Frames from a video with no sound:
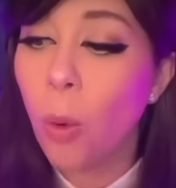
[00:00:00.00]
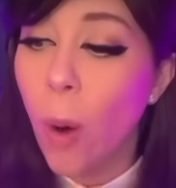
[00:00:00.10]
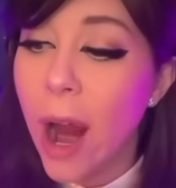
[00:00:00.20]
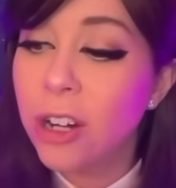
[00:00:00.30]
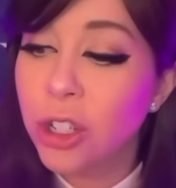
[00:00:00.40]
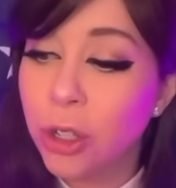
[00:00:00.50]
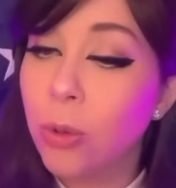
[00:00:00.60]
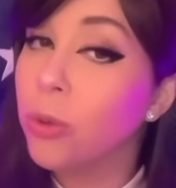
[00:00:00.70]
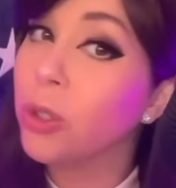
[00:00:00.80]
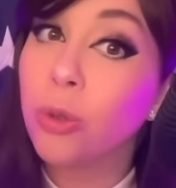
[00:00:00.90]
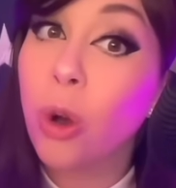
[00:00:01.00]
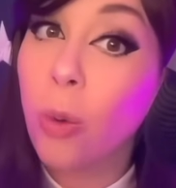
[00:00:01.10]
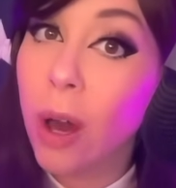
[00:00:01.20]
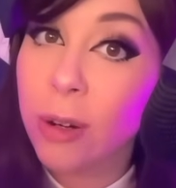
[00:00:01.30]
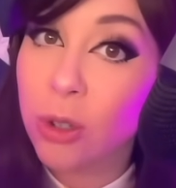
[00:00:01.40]
Wear shoes. You don't
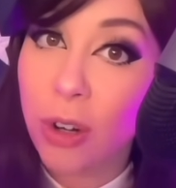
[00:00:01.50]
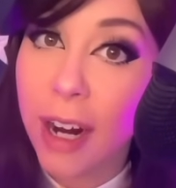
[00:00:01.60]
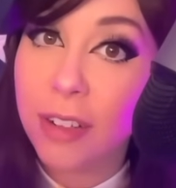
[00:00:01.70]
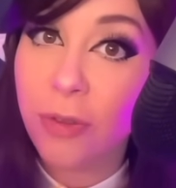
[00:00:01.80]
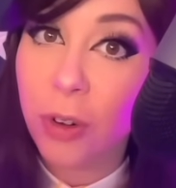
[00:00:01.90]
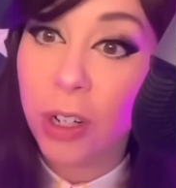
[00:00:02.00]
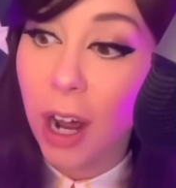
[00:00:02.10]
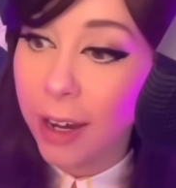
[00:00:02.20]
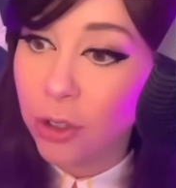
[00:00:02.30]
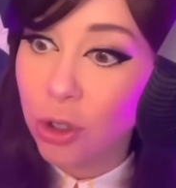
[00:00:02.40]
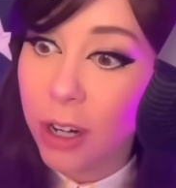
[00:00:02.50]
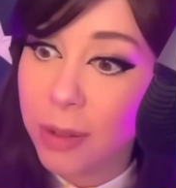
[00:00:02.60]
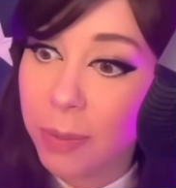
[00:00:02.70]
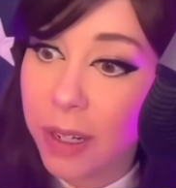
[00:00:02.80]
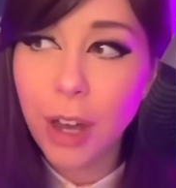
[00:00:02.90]
want to attract the foot guys. Trust me.